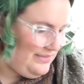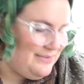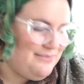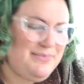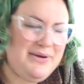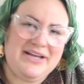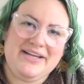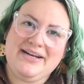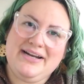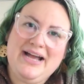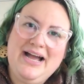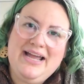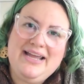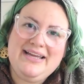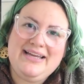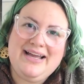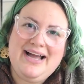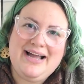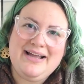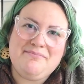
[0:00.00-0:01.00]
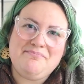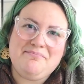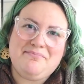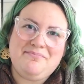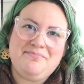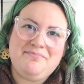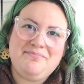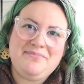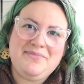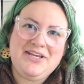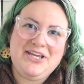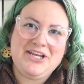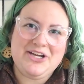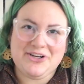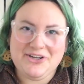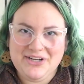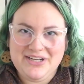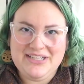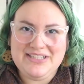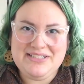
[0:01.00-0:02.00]
But I'm
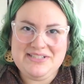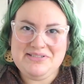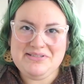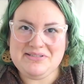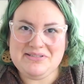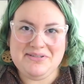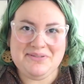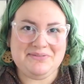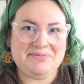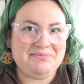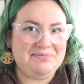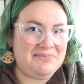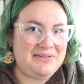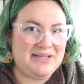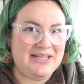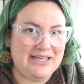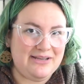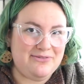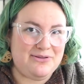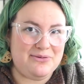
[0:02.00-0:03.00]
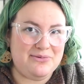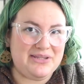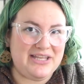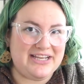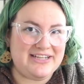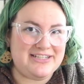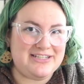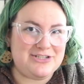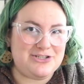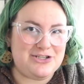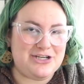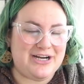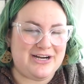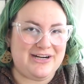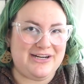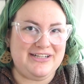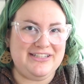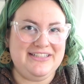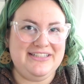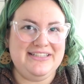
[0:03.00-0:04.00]
curious if you would like to
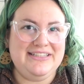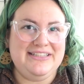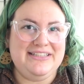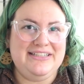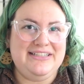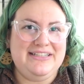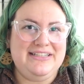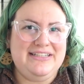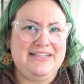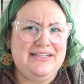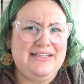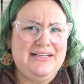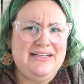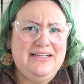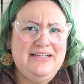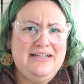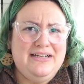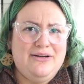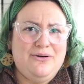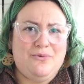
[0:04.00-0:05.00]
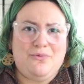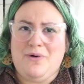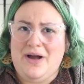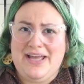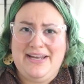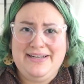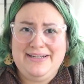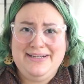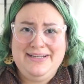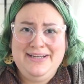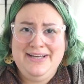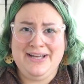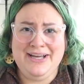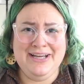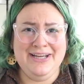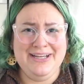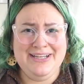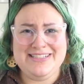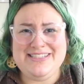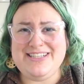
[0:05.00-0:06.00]
share, when
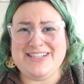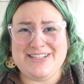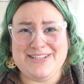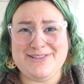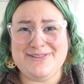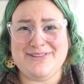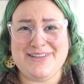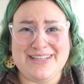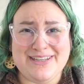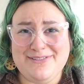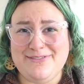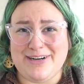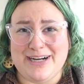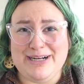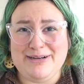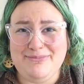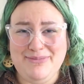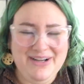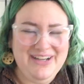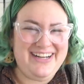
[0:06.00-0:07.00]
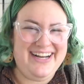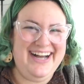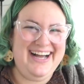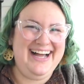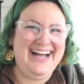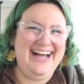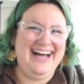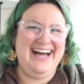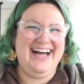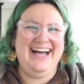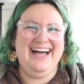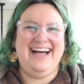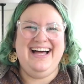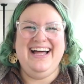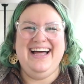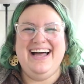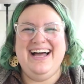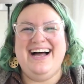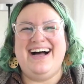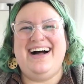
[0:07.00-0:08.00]
do you give up
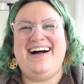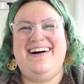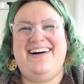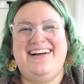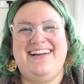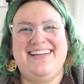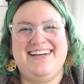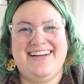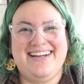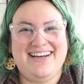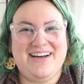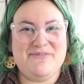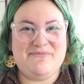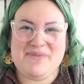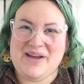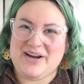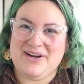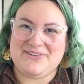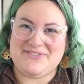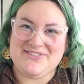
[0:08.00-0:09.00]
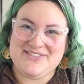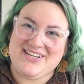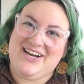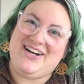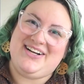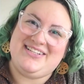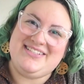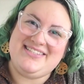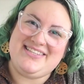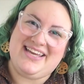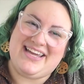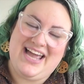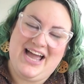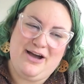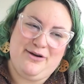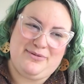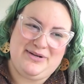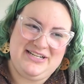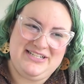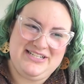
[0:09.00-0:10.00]
on a pair of socks? Like,
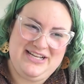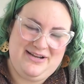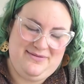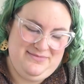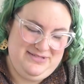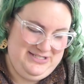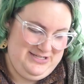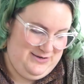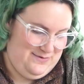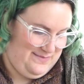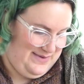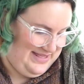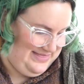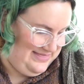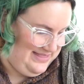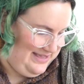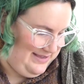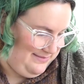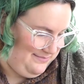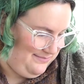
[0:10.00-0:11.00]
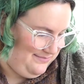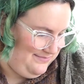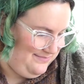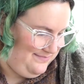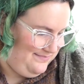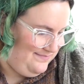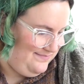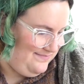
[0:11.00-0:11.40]
how many times do you mend them?